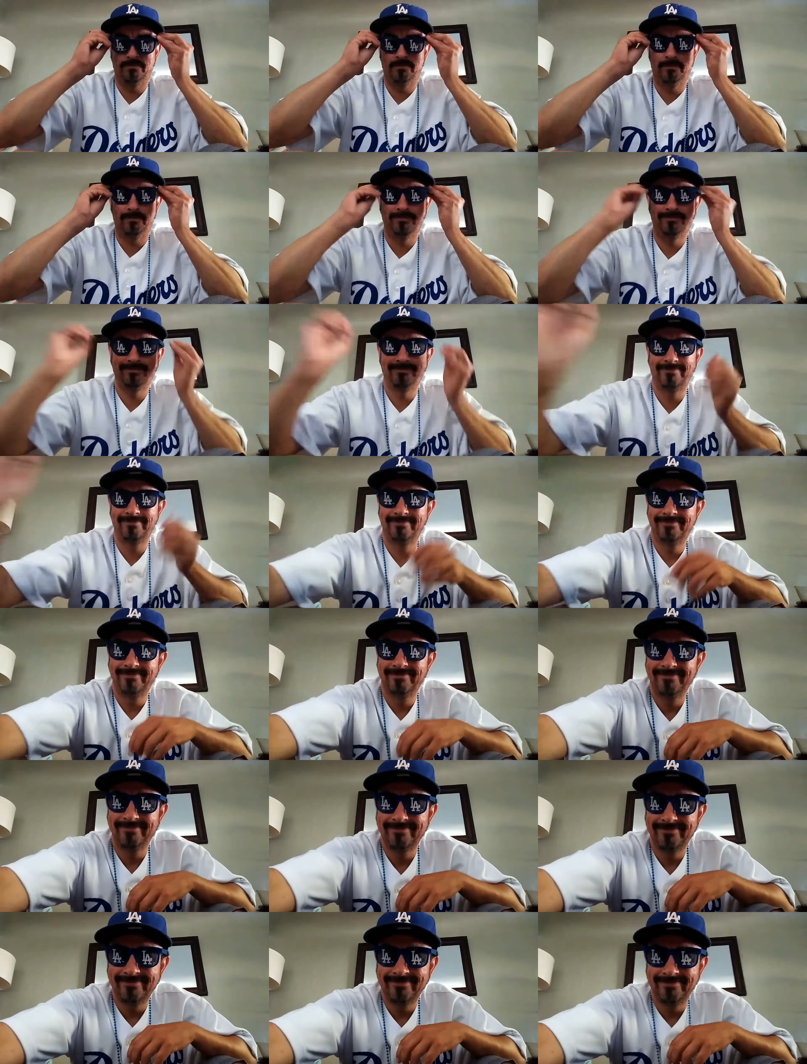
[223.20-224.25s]

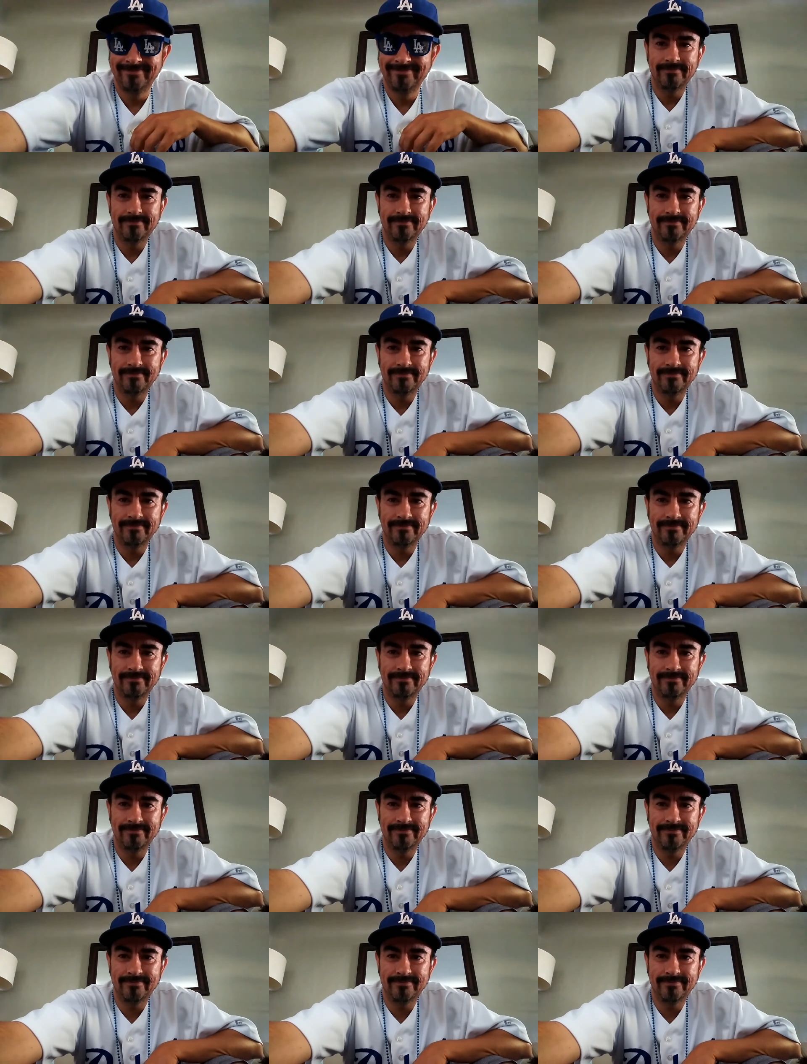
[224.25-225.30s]

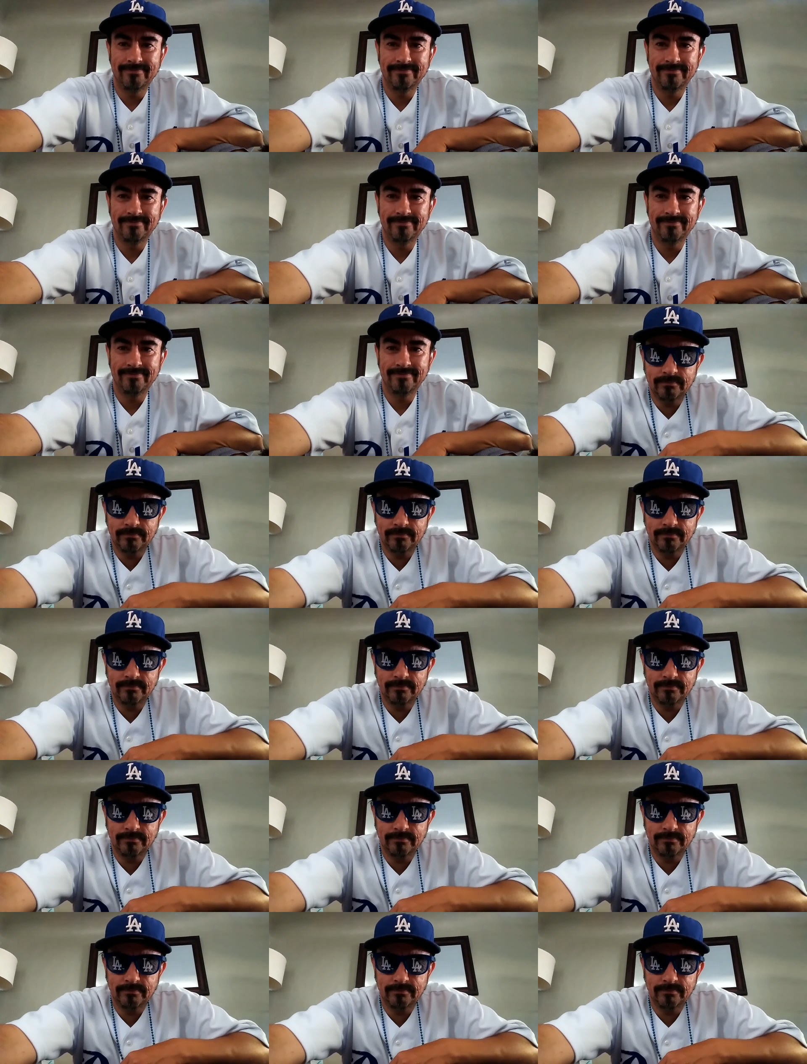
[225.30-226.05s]
(no one is talking)